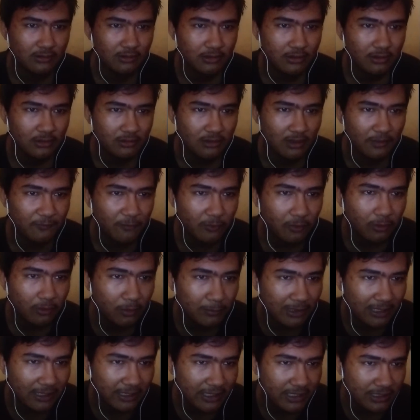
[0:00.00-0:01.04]
The
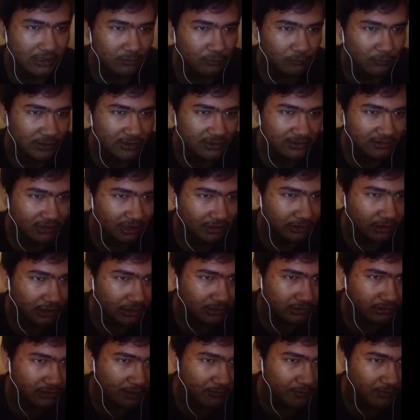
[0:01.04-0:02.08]
vocabularies which target
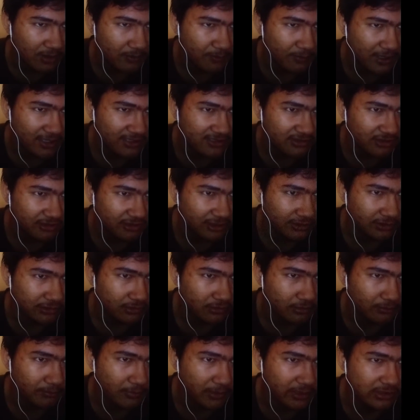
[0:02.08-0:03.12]
can be mastered
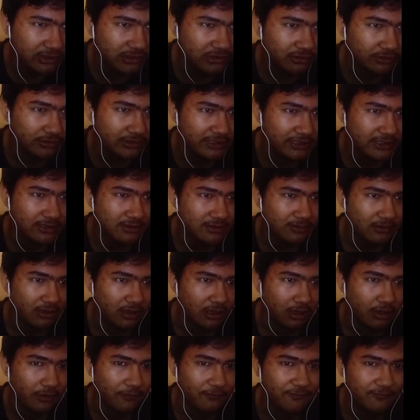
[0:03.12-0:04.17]
by students are
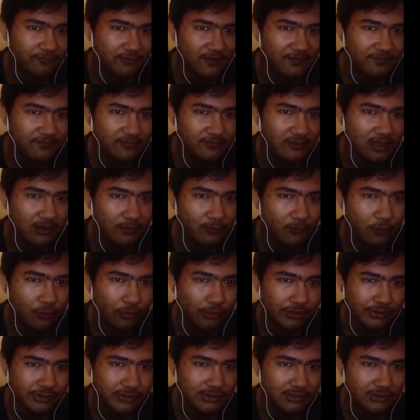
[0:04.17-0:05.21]
50
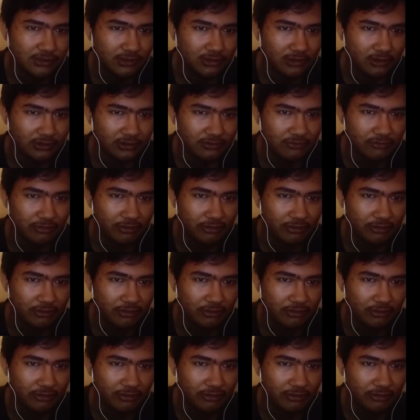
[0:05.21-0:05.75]
words, 13